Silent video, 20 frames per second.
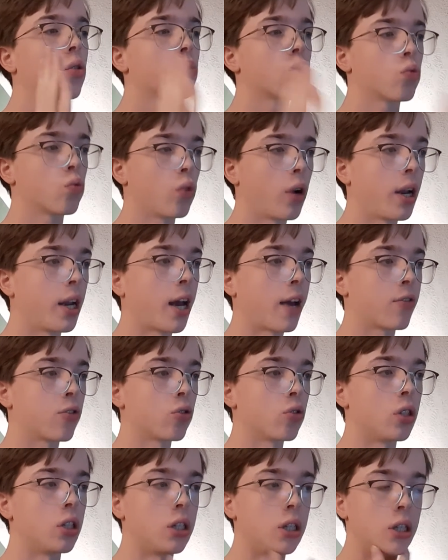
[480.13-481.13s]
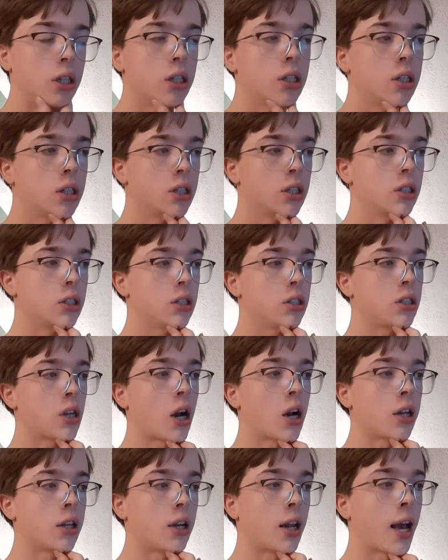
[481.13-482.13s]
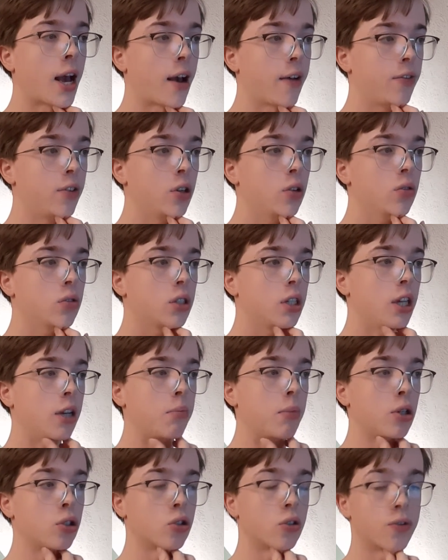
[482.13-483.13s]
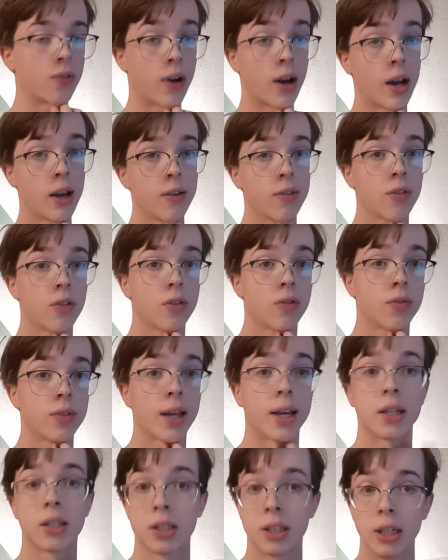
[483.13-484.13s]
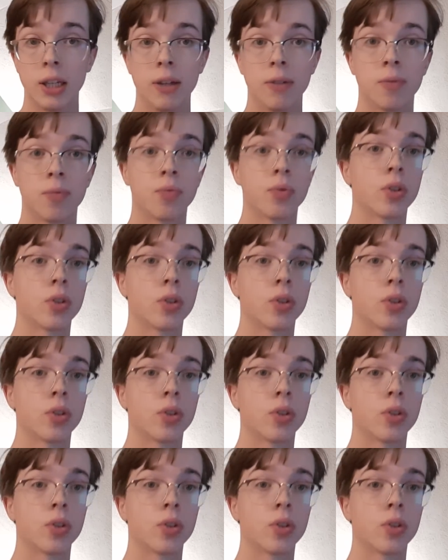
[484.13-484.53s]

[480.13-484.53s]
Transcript: right after the dotted half note in measure 5, that C.